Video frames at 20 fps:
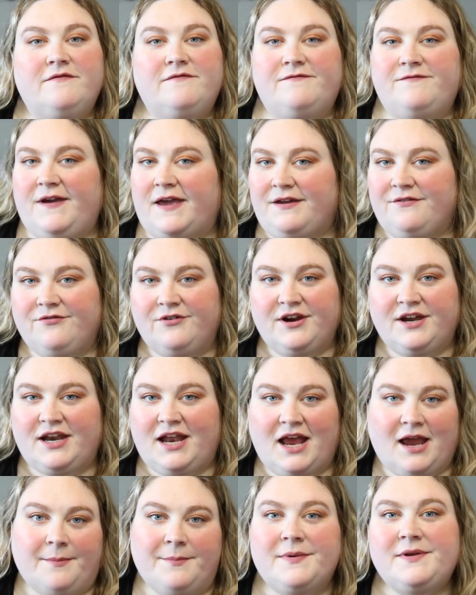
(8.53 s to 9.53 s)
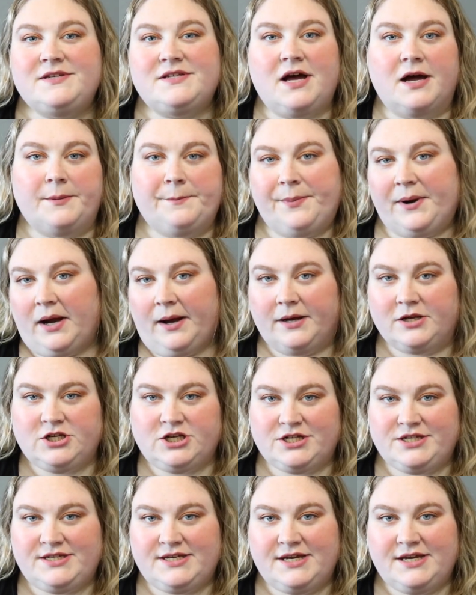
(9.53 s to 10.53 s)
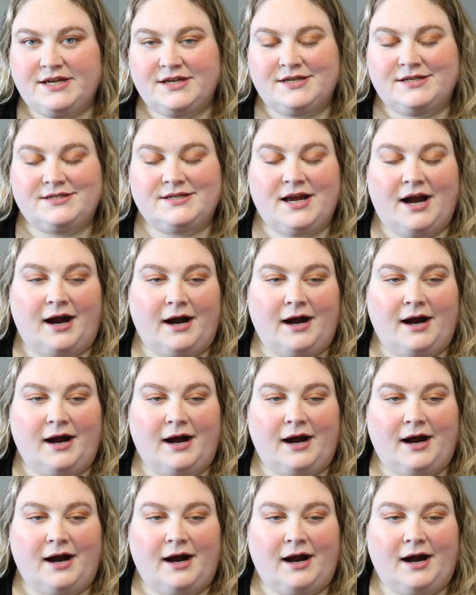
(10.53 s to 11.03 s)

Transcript: favorite Amazon purchases.